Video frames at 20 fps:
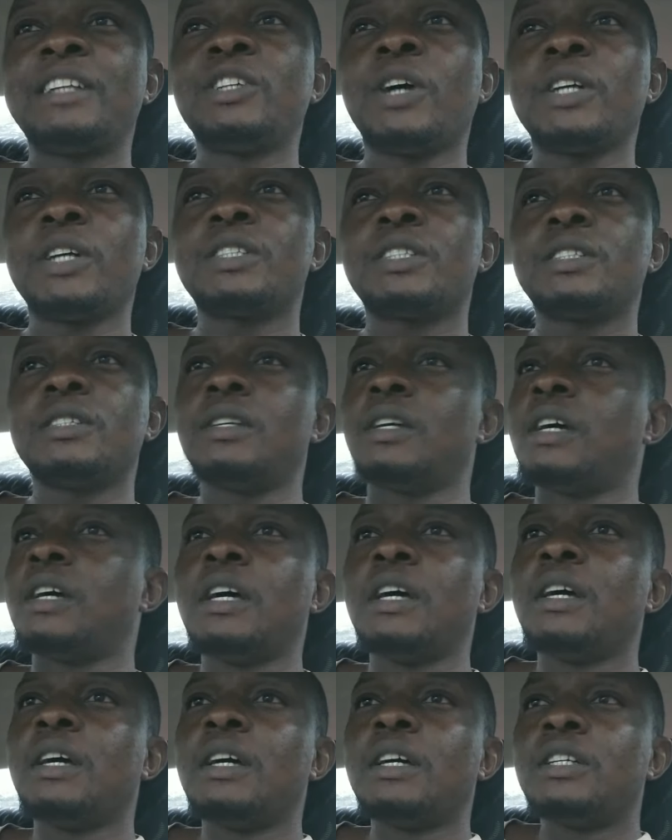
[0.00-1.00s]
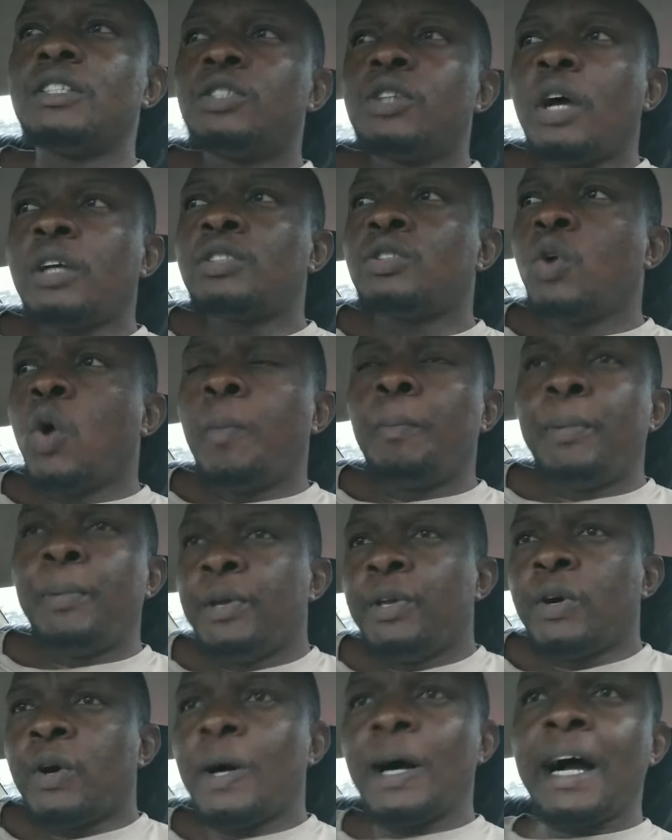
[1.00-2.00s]
just open
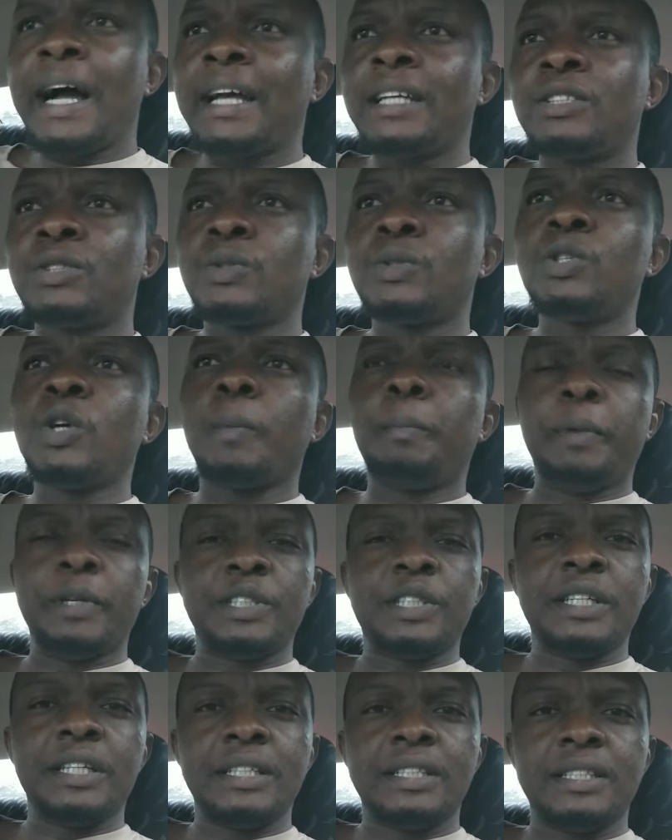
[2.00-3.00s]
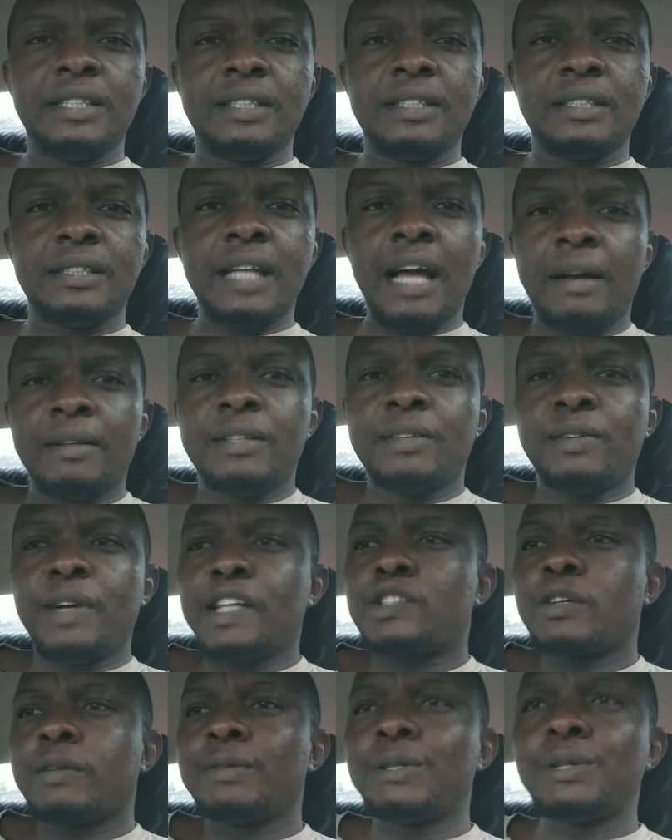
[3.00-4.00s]
your eyes to the opportunity. Now the
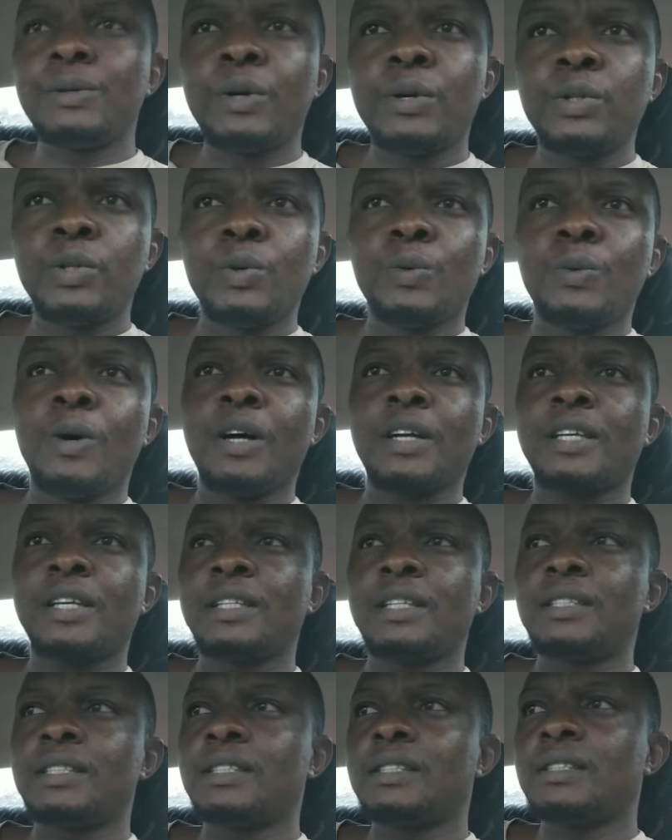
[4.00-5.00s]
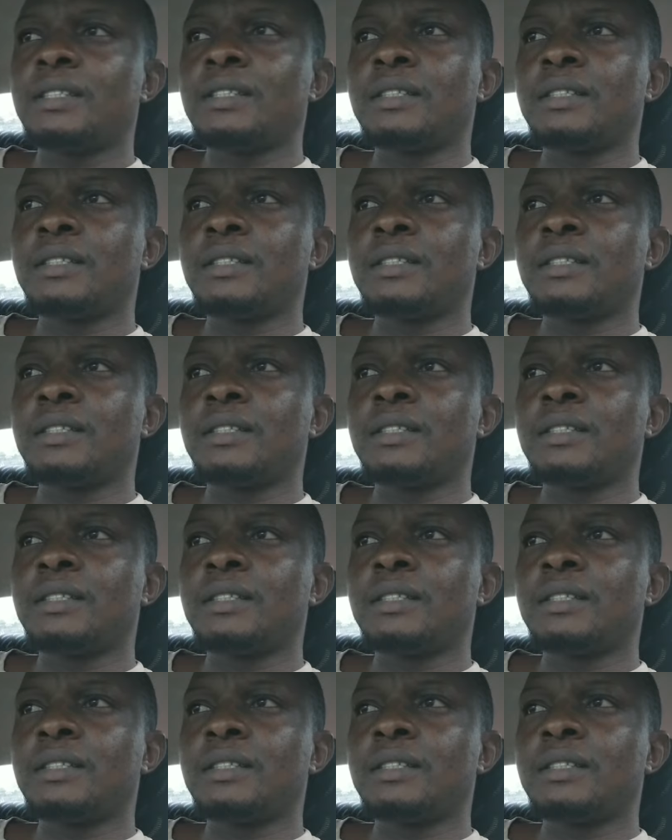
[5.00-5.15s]
rest of the road, you walk it.